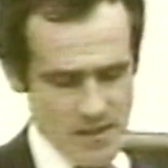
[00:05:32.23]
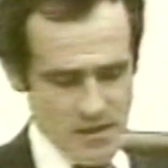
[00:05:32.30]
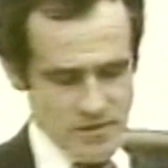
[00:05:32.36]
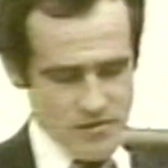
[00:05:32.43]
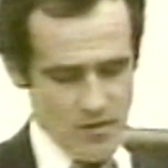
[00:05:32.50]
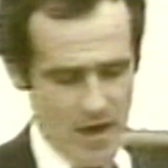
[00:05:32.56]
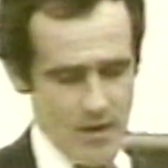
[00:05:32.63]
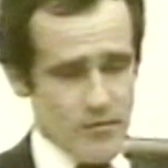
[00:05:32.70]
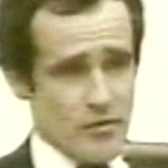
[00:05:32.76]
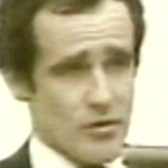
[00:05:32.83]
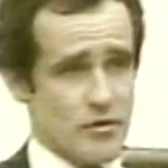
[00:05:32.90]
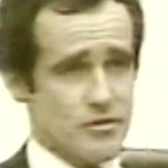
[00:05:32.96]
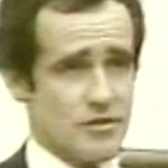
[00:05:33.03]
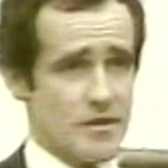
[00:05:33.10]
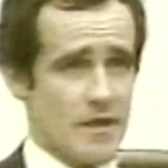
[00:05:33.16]
So I would
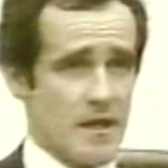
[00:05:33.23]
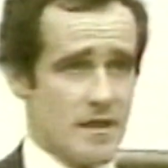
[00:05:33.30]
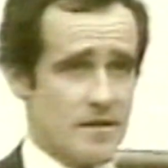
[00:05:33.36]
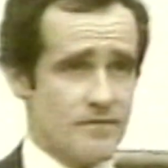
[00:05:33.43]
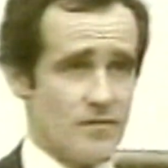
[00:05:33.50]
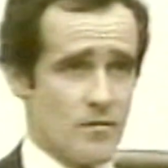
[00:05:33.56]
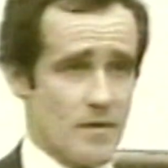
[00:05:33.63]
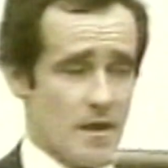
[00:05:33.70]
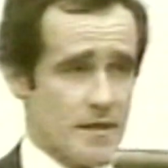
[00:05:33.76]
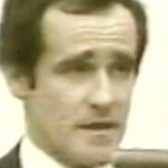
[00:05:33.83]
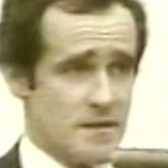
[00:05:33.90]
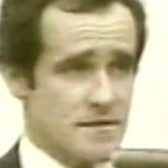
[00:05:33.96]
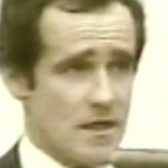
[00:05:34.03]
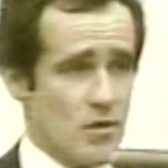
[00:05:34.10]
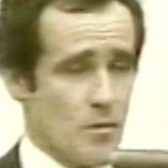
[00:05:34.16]
urge a negative vote on
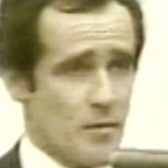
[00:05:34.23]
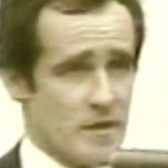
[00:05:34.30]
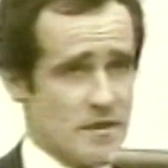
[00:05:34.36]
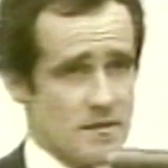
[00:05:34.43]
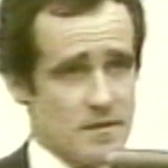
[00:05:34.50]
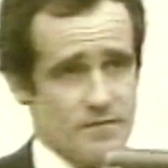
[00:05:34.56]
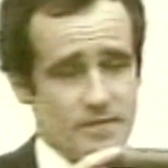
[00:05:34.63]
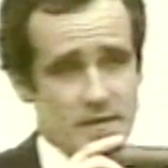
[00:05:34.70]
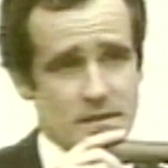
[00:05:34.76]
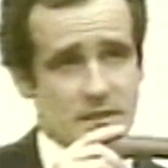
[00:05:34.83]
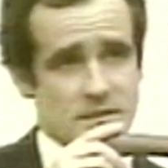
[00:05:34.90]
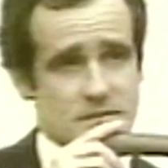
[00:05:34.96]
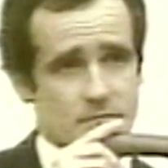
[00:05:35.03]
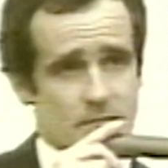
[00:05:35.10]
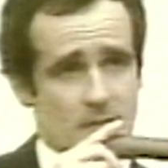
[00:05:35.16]
this. I hope we could defeat
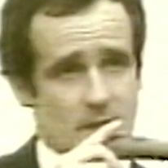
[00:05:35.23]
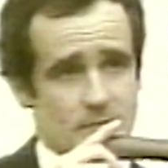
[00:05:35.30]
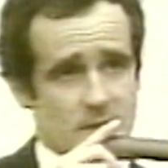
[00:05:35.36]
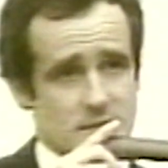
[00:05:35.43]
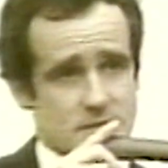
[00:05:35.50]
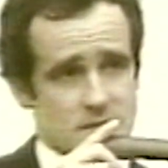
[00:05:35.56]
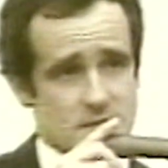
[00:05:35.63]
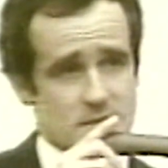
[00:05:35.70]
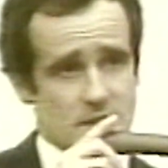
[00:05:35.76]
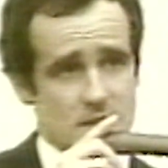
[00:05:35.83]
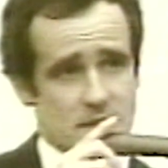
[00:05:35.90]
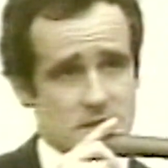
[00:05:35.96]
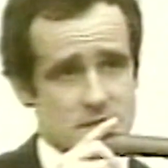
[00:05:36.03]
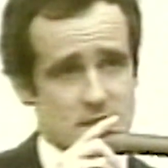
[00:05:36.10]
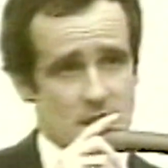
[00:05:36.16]
these amendments
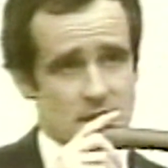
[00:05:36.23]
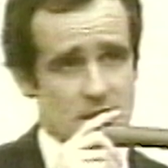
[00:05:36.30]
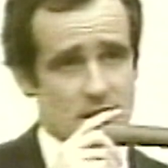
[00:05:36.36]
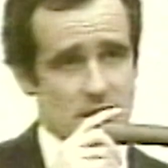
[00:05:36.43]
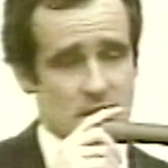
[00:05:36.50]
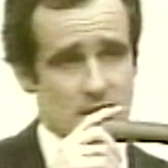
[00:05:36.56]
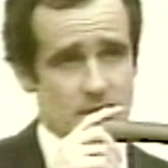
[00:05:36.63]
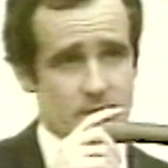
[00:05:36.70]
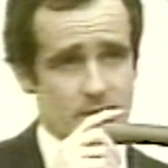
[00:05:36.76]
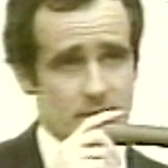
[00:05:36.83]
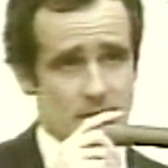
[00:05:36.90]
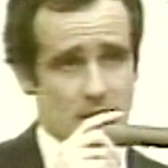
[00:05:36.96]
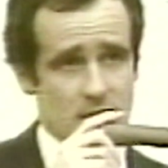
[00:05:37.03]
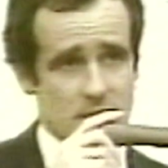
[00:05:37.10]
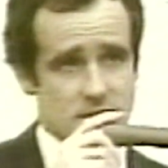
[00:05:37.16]
and send the
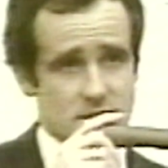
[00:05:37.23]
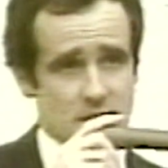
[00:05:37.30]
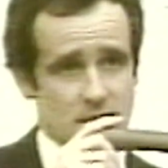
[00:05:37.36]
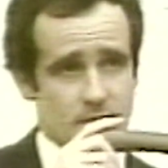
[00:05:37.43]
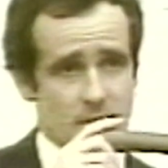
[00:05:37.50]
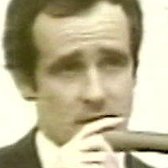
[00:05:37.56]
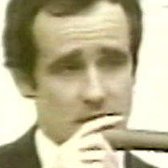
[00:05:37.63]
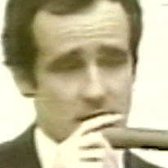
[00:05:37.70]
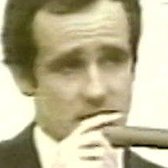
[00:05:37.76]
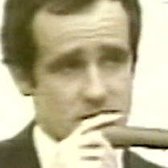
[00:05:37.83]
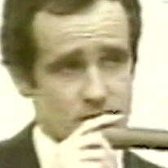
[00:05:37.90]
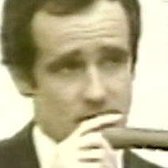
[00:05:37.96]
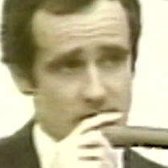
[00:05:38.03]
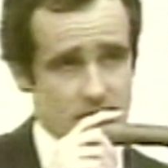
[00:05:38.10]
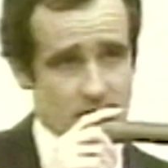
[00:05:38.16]
bill on its
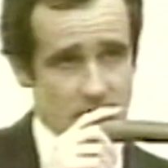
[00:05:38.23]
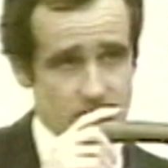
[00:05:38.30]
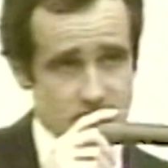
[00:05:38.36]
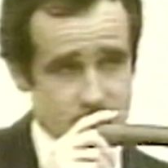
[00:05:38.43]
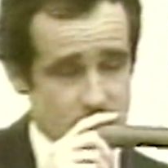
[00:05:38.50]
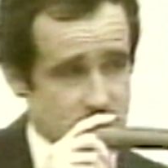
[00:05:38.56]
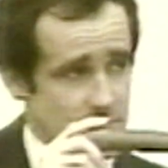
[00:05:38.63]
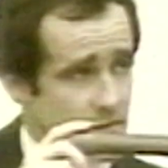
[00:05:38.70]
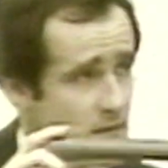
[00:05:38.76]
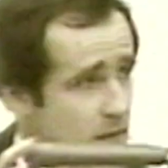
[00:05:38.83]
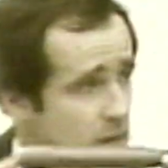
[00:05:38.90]
way. Thank you, Mr. President.